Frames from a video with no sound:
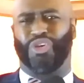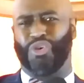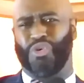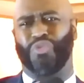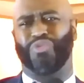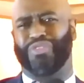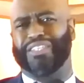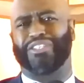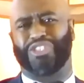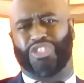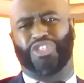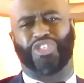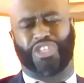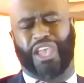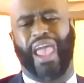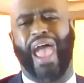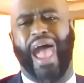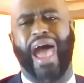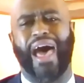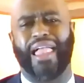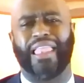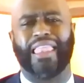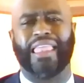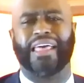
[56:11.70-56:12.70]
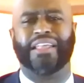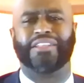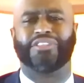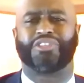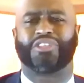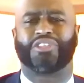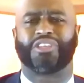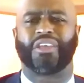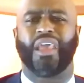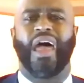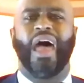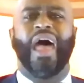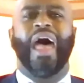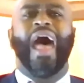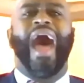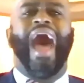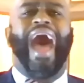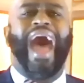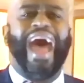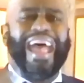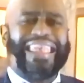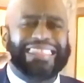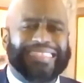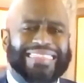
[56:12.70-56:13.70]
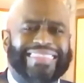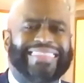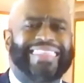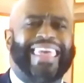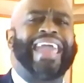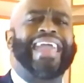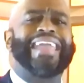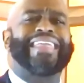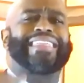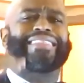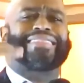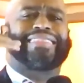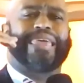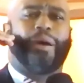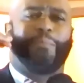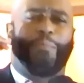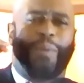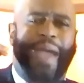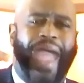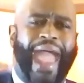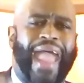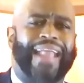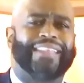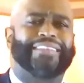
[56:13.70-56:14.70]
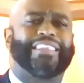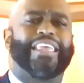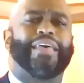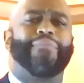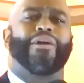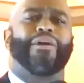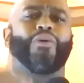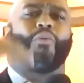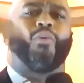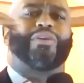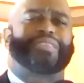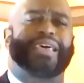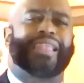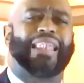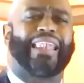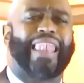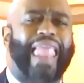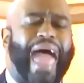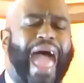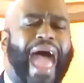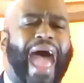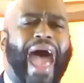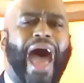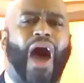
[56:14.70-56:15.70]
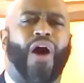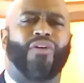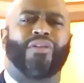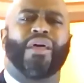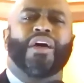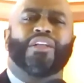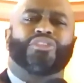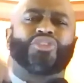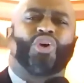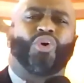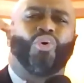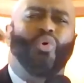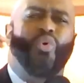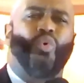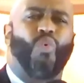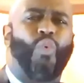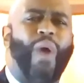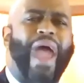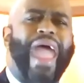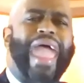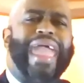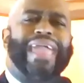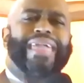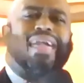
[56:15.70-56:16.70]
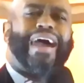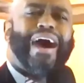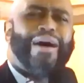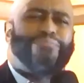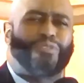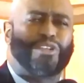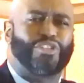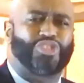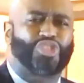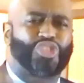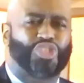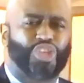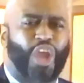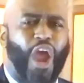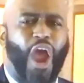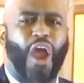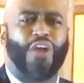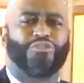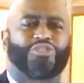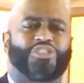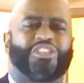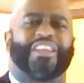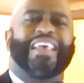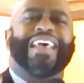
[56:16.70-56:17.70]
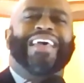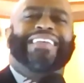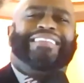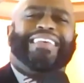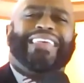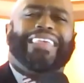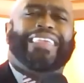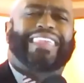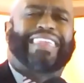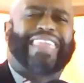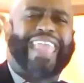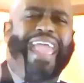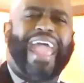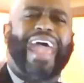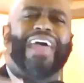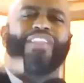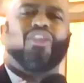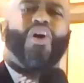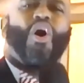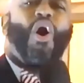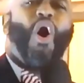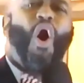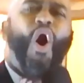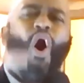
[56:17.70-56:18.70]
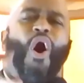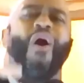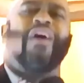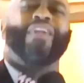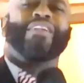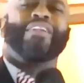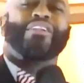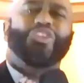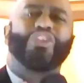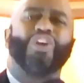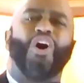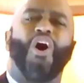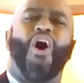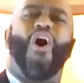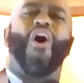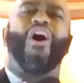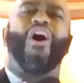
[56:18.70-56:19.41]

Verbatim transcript: up to the challenge? I think the pandemic was allowed to wake up the church to get on